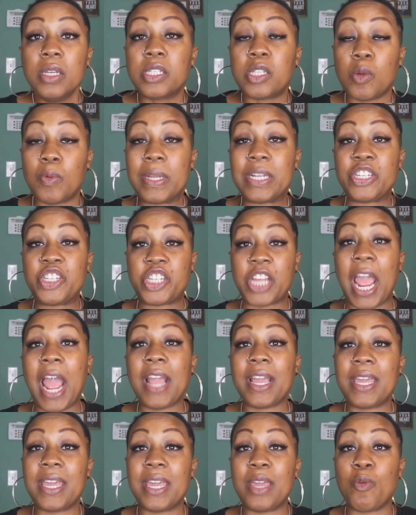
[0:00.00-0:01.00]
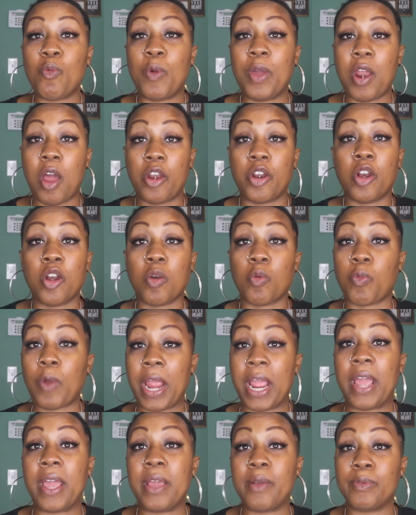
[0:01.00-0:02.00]
So when Jackie went on her
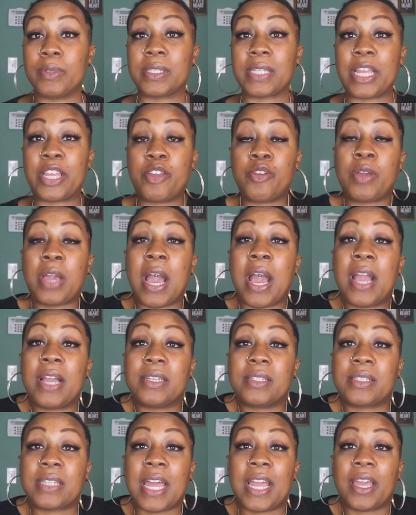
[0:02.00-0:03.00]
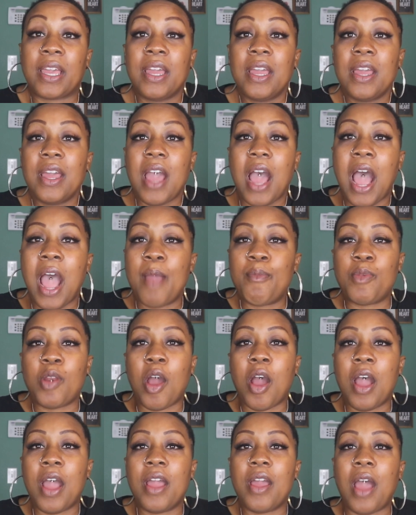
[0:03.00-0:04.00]
rant and was like, you guys, like, I'm
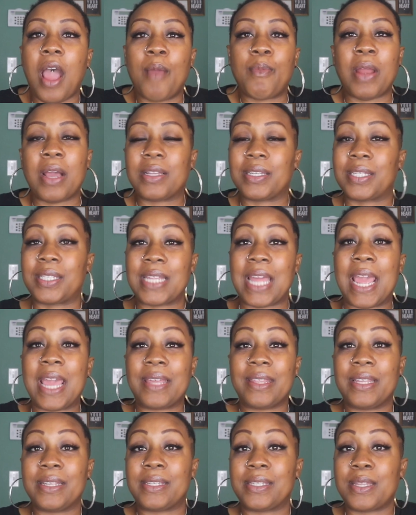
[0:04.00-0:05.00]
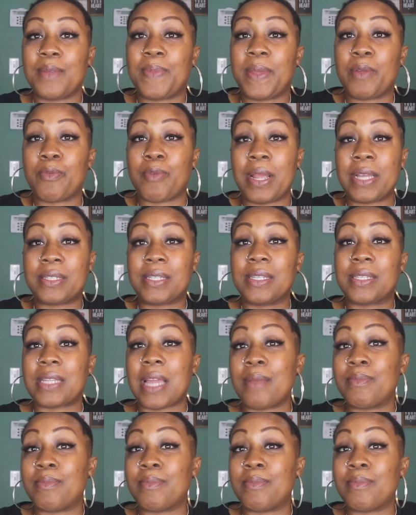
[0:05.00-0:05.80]
not I'm not saying this to be racist.